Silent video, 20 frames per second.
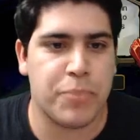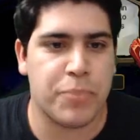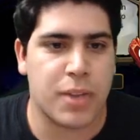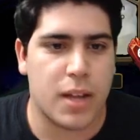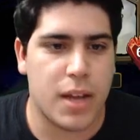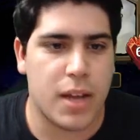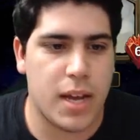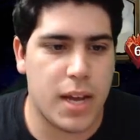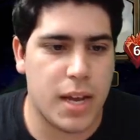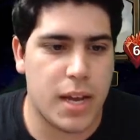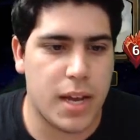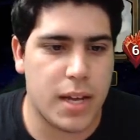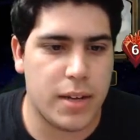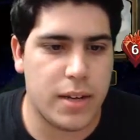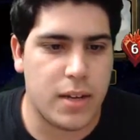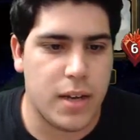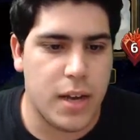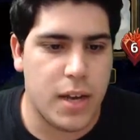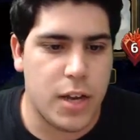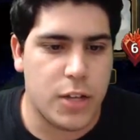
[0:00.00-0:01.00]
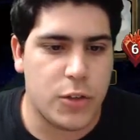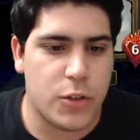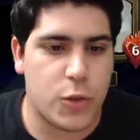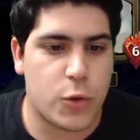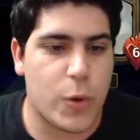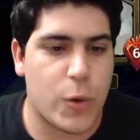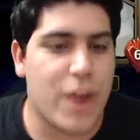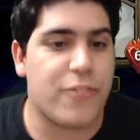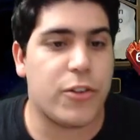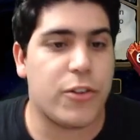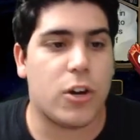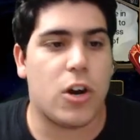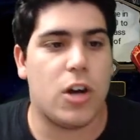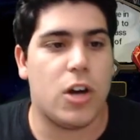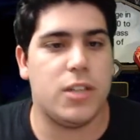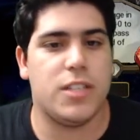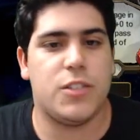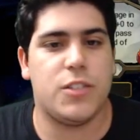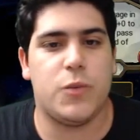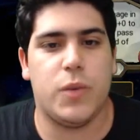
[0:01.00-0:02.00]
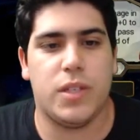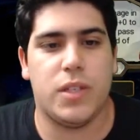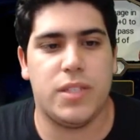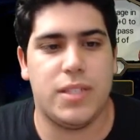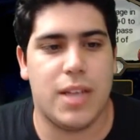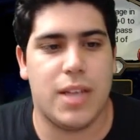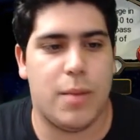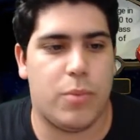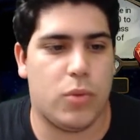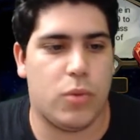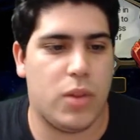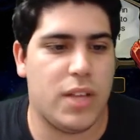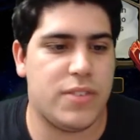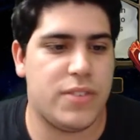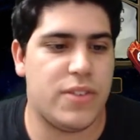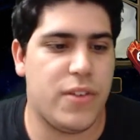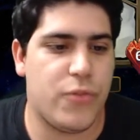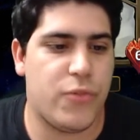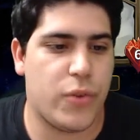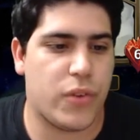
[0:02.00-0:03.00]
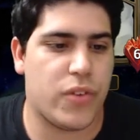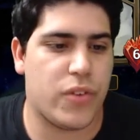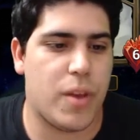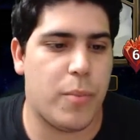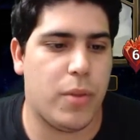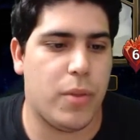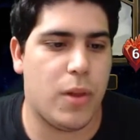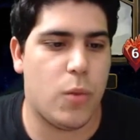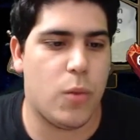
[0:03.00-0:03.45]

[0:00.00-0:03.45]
And to craft the cards, it's really simple. Let's say, for example, I want